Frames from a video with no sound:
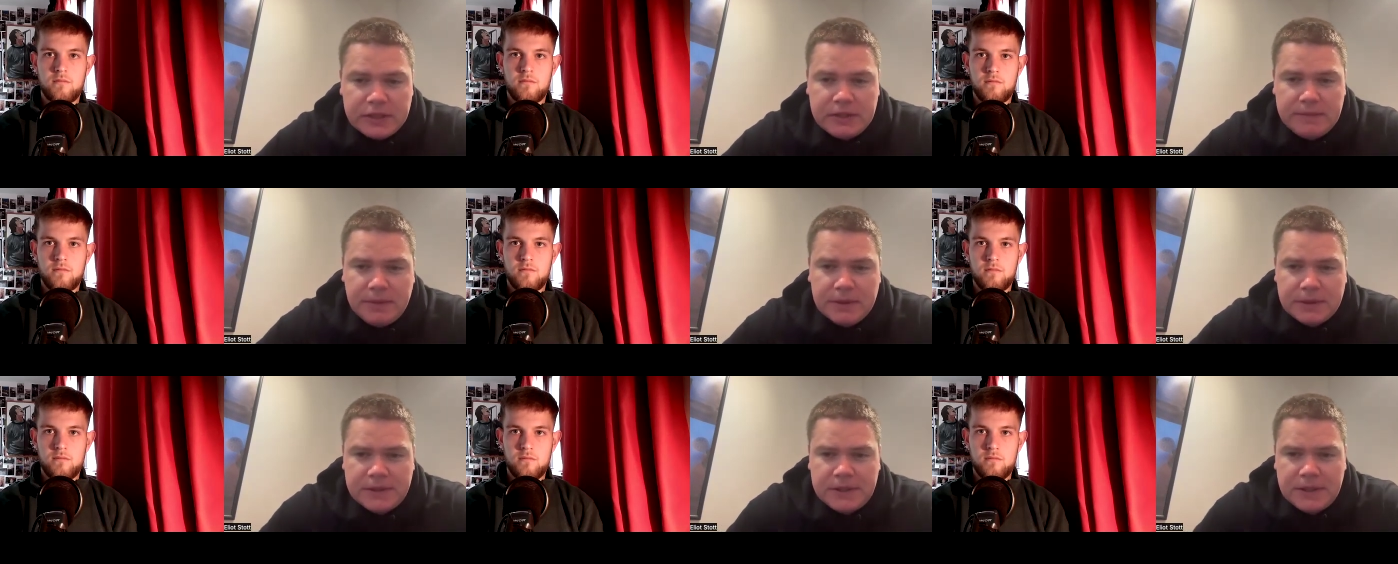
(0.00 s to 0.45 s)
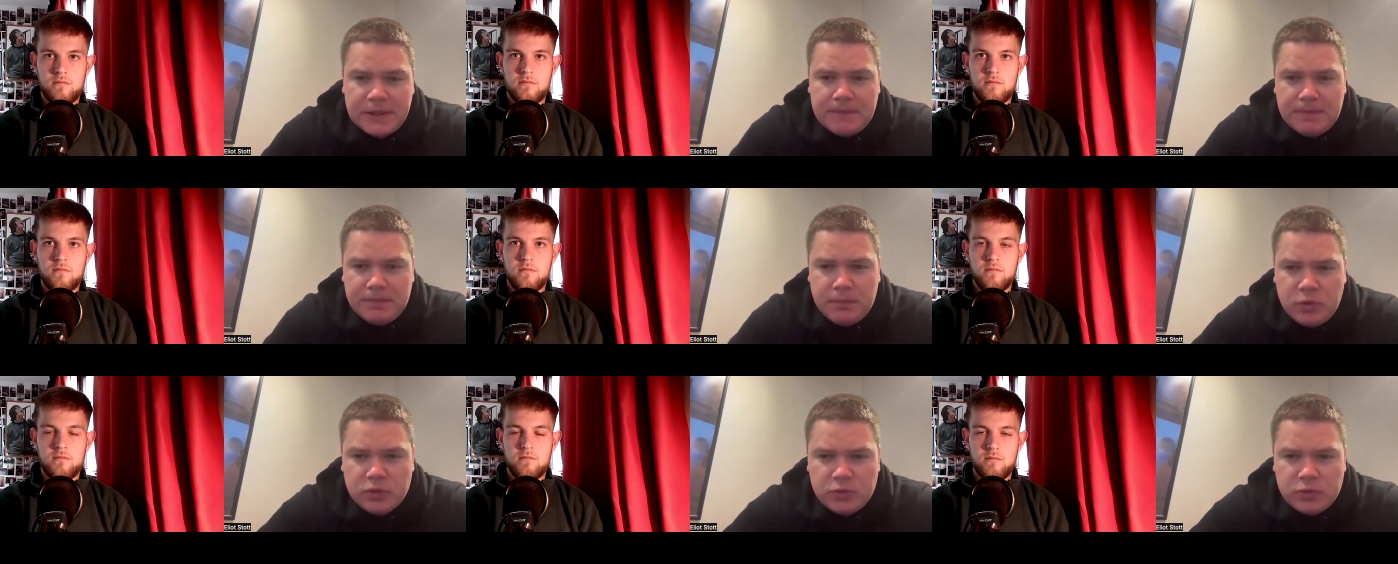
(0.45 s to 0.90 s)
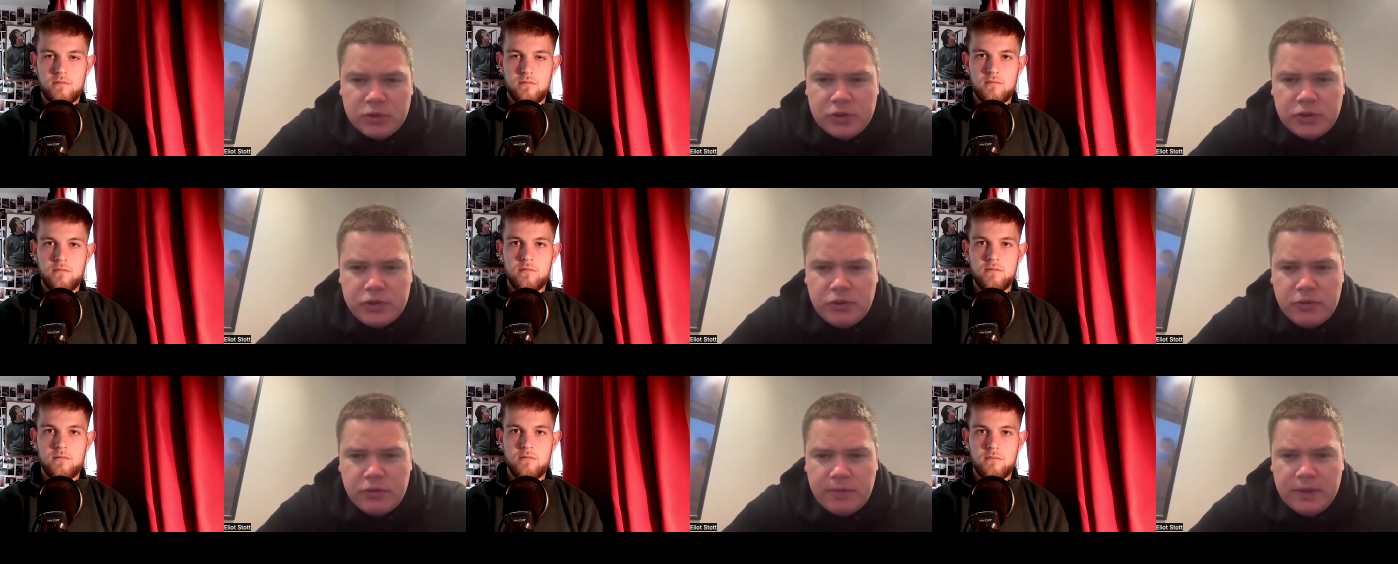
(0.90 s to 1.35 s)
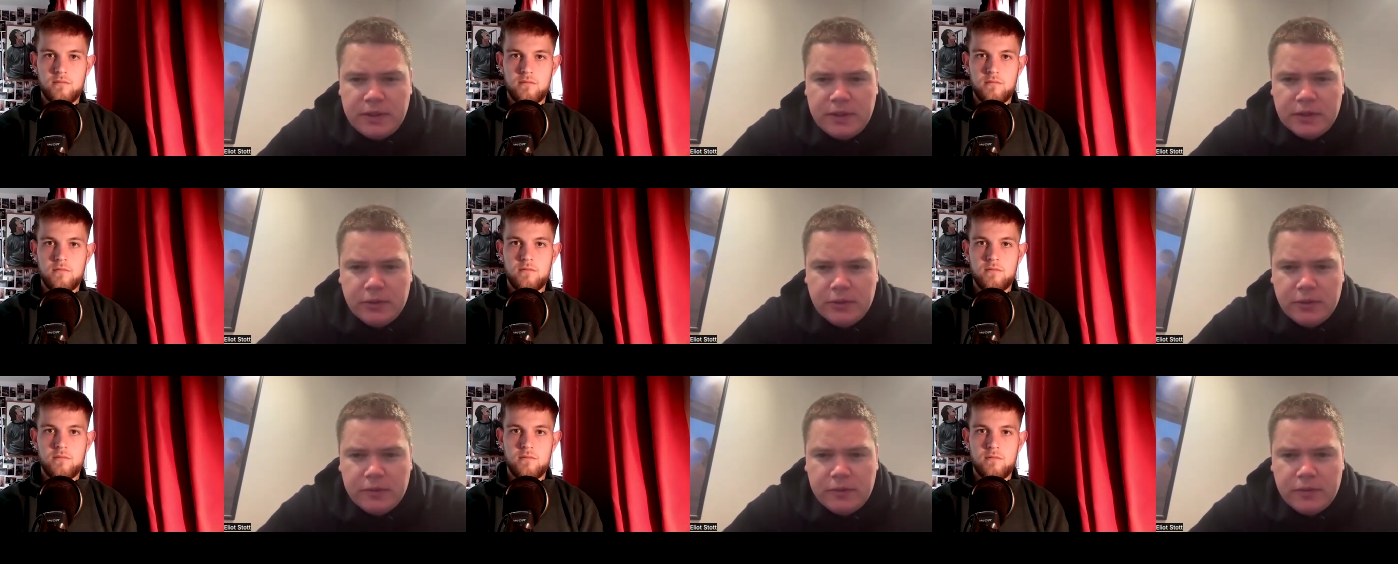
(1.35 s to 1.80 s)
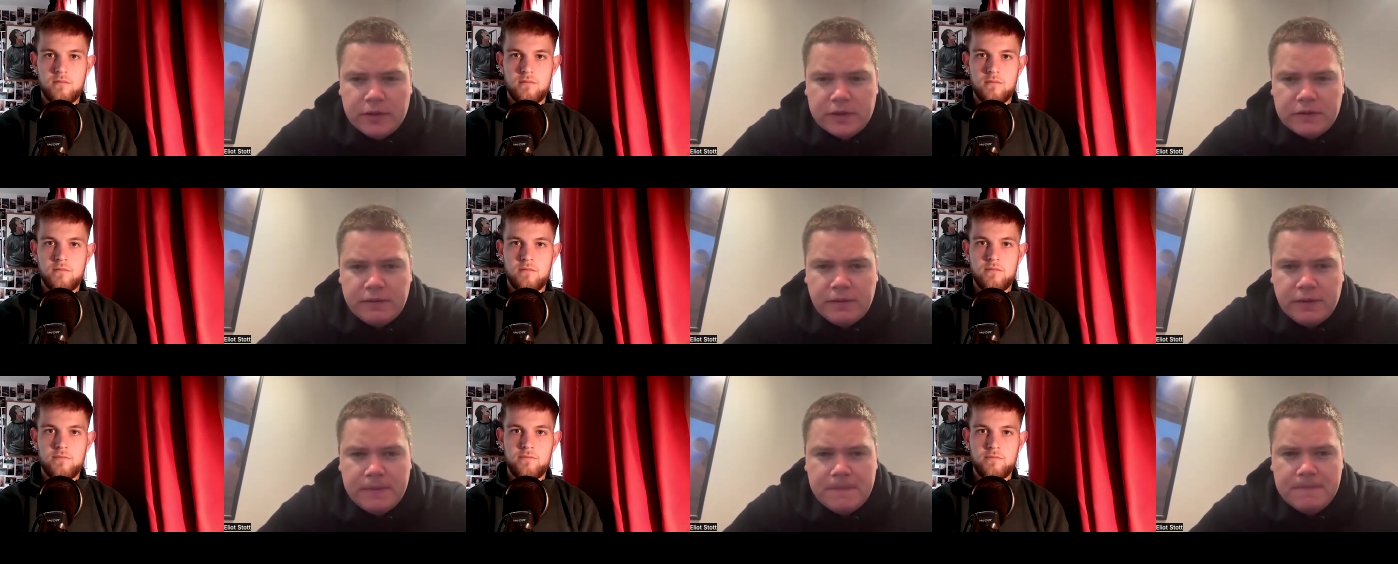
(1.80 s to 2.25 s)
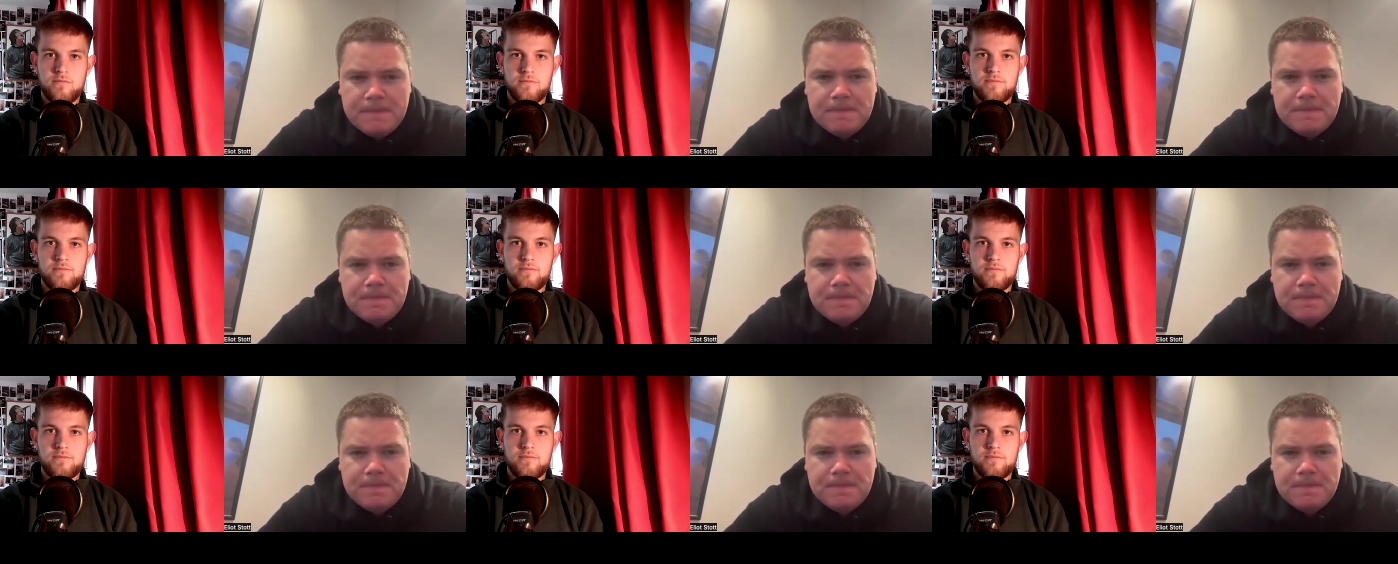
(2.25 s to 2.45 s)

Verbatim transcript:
Speaker 1: But um, what's what's your opinion on the first fight?